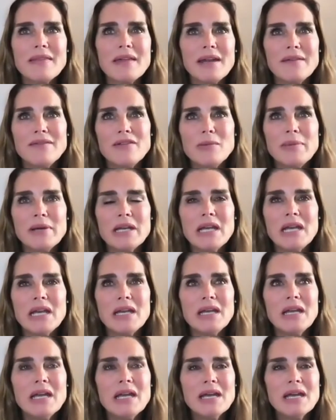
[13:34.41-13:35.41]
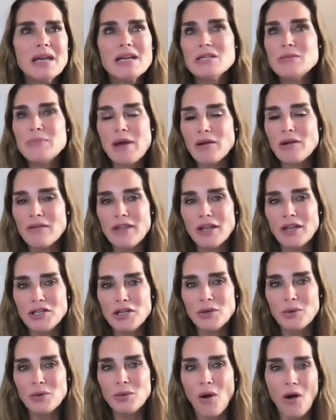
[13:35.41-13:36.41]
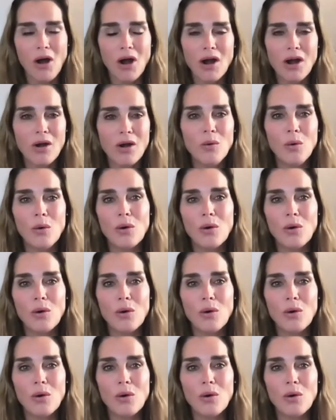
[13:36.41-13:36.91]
that everybody is better than you are,